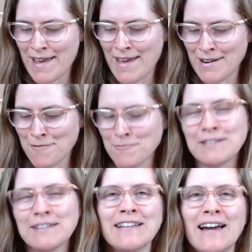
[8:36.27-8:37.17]
and I
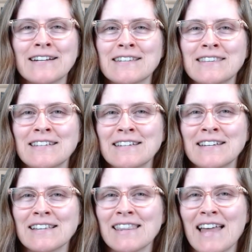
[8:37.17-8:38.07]
really liked the
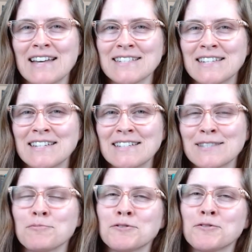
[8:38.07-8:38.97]
last sentence,
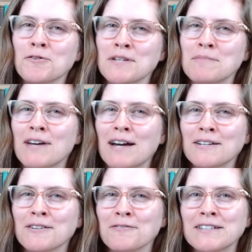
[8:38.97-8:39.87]
which of course I'm not
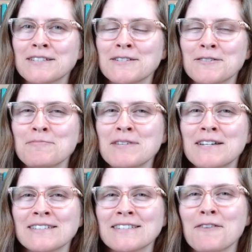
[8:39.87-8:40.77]
going to read to you
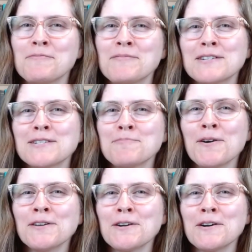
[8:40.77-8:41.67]
because that would be a
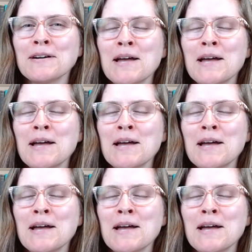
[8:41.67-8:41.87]
spoiler.